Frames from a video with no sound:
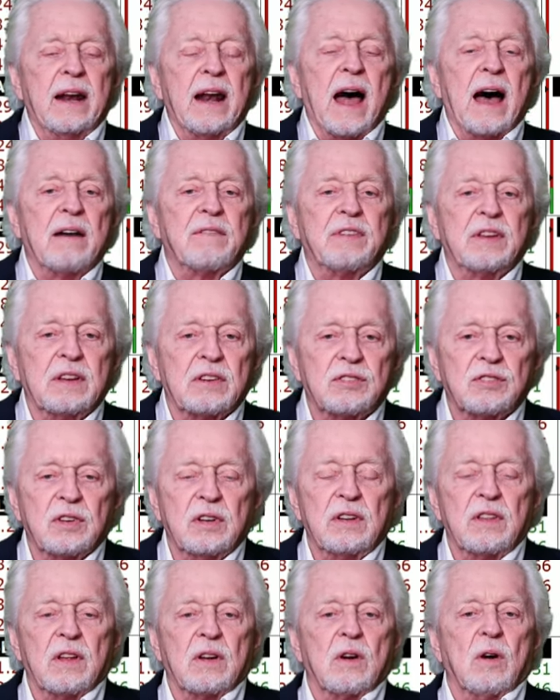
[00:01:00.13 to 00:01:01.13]
obviously
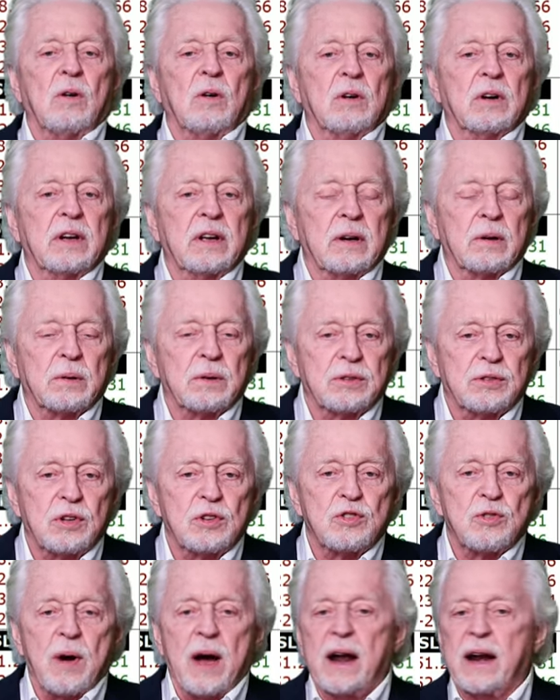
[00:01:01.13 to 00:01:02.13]
the goal here is to
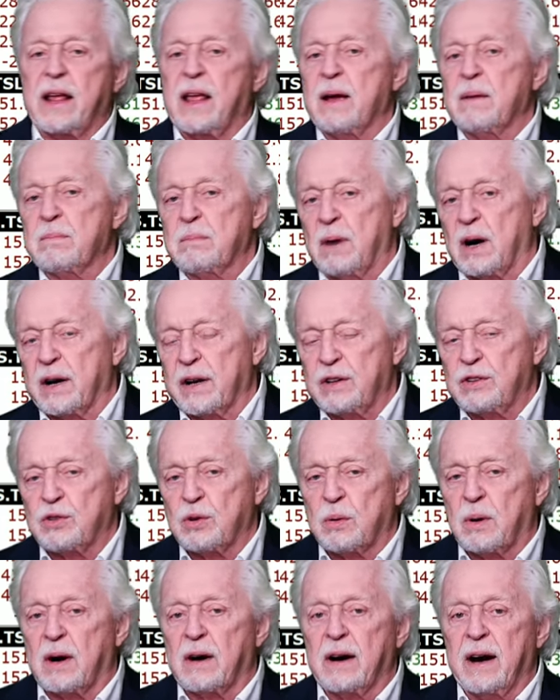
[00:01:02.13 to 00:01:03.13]
try to get money to
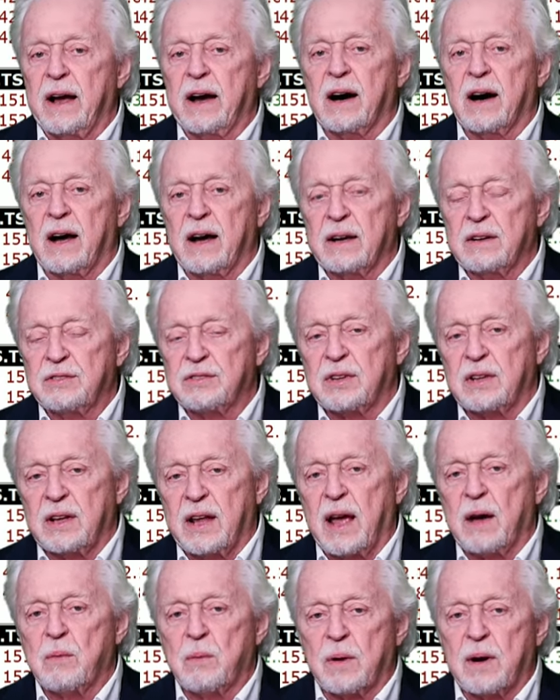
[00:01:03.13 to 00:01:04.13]
our allies and
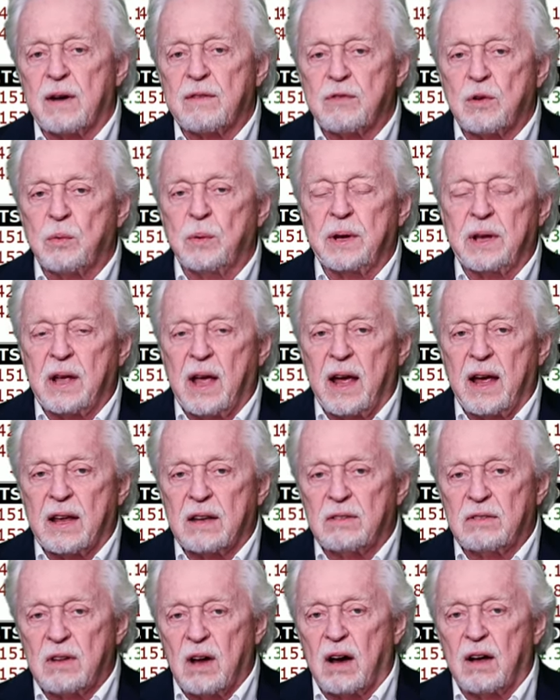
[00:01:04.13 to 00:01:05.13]
get whatever we
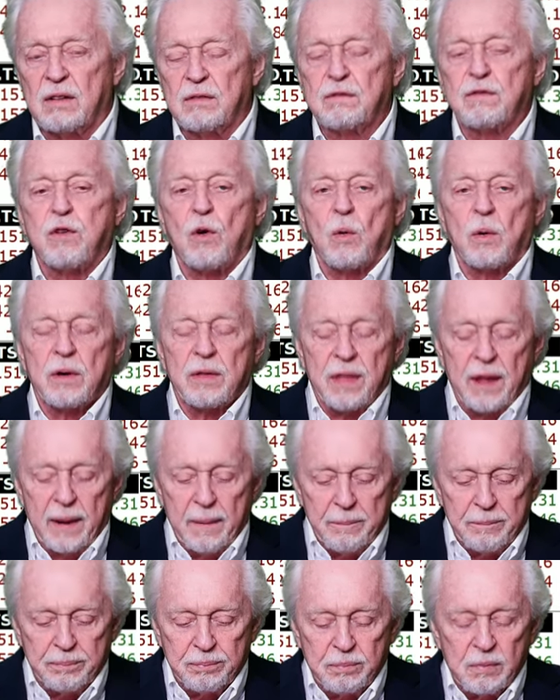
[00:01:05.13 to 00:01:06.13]
can done for
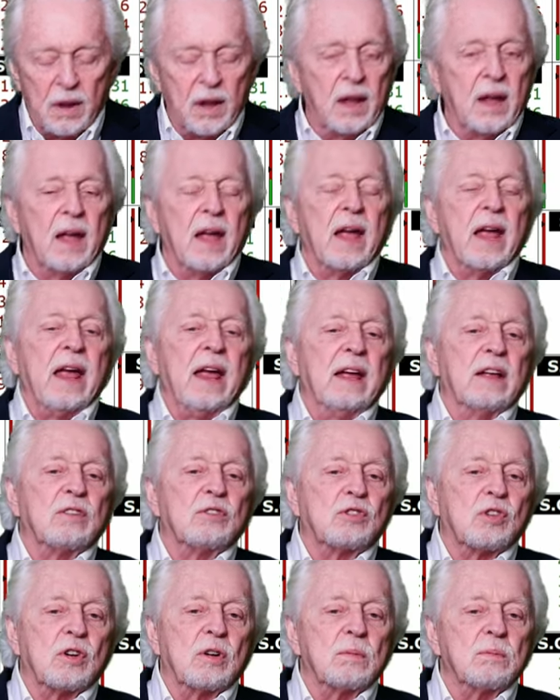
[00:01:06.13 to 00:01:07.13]
them. In
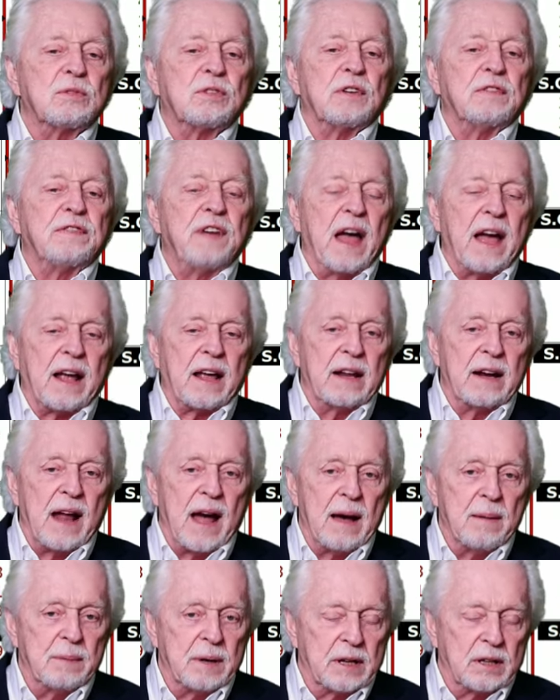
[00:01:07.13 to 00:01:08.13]
terms of
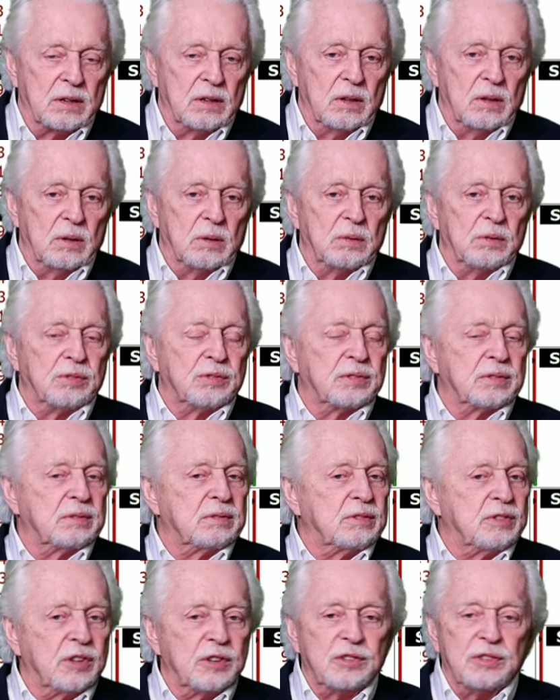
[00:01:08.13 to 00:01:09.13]
economic news,
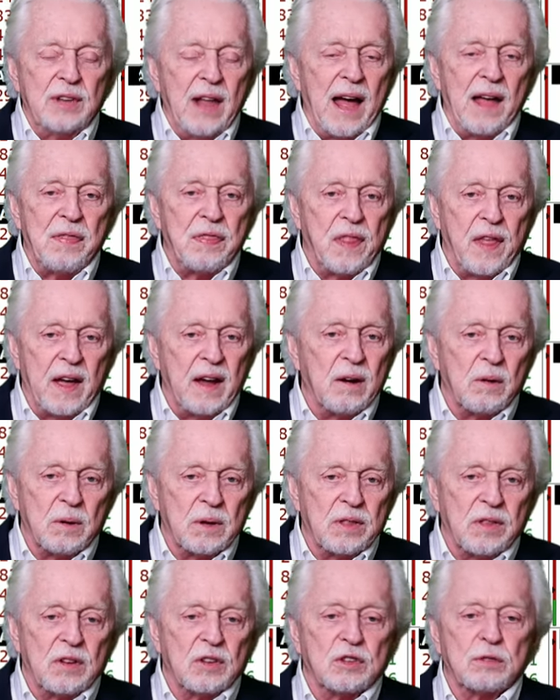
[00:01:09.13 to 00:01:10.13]
just not there at
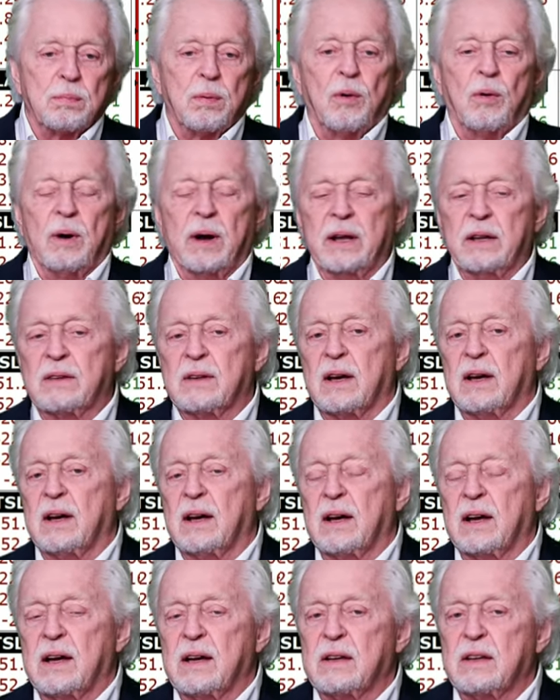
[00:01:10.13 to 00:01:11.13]
this point.
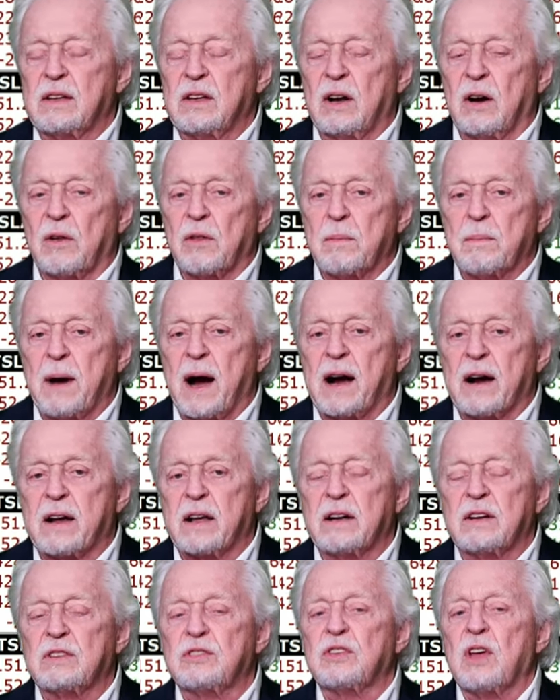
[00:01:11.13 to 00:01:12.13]
Uh, you know, the
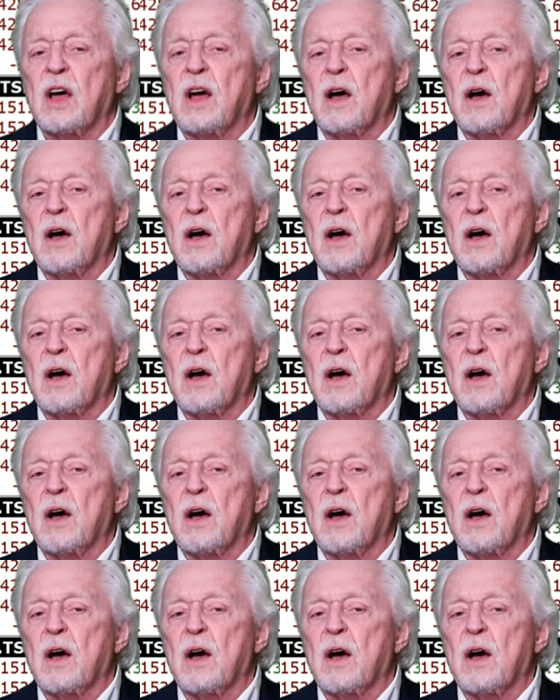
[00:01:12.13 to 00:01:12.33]
market is